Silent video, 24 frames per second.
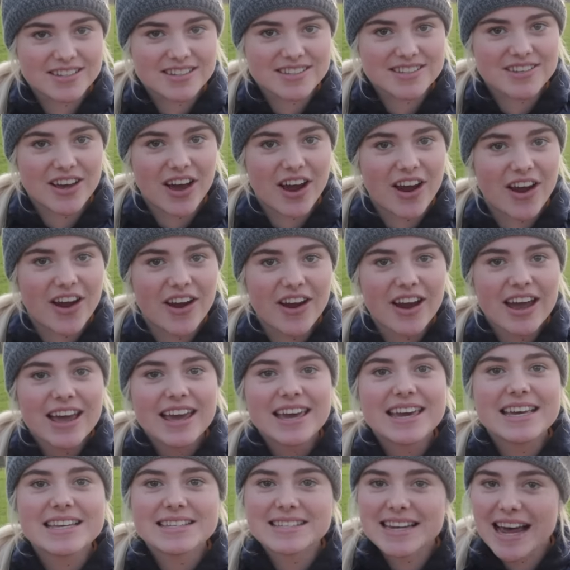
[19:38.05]
So
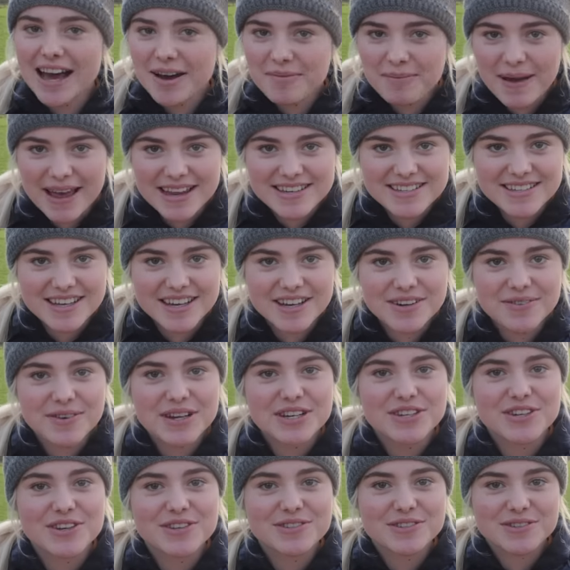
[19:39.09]
he's now better,
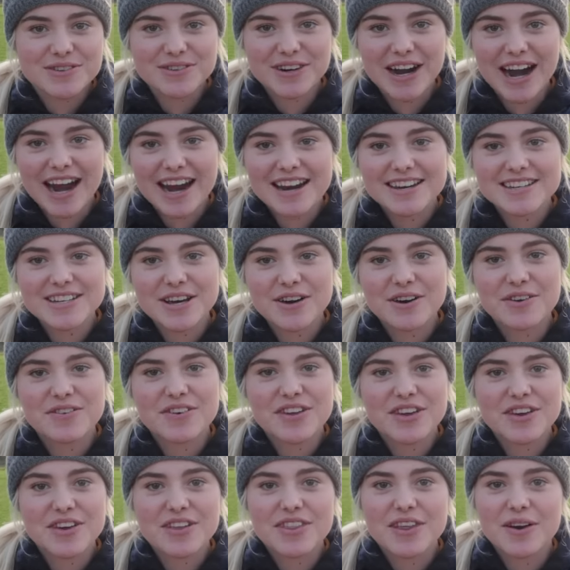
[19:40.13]
which is great.
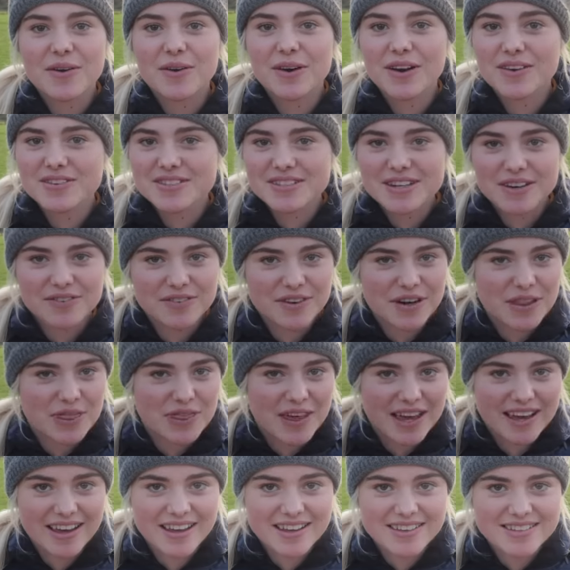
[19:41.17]
However, there were lots of different
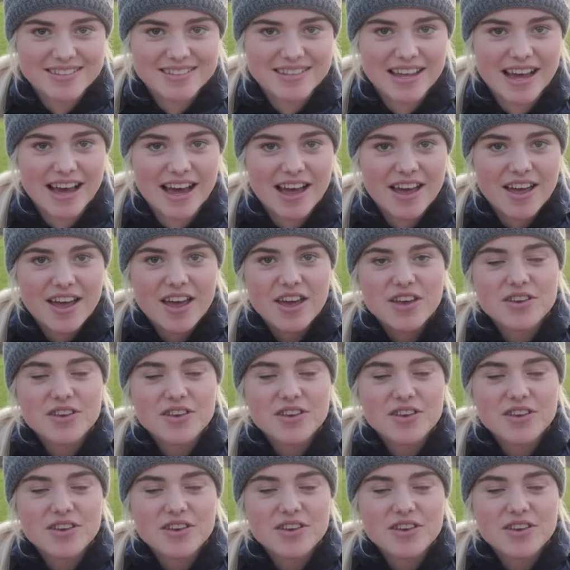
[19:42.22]
things that